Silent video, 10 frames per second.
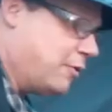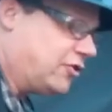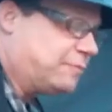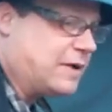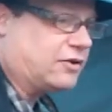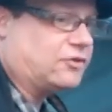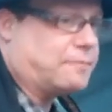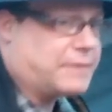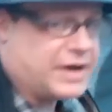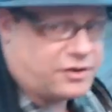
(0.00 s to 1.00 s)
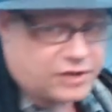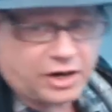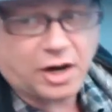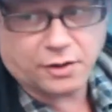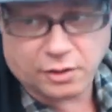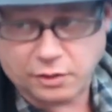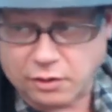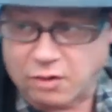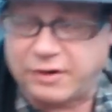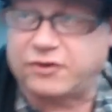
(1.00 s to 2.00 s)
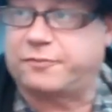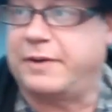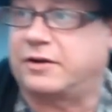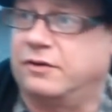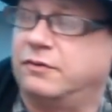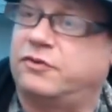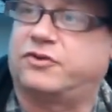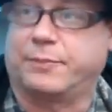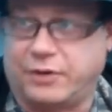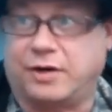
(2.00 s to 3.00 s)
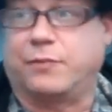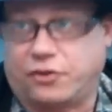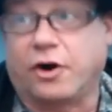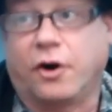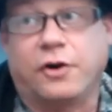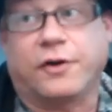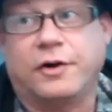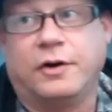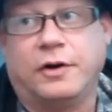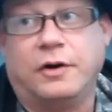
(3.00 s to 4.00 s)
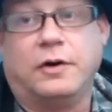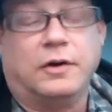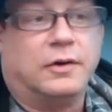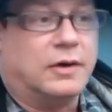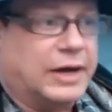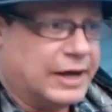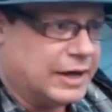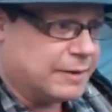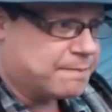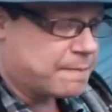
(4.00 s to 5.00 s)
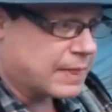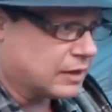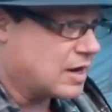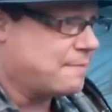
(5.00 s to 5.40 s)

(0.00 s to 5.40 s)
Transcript: would expect some man to take care of a younger girl without expecting something in return. Absolutely. And a lot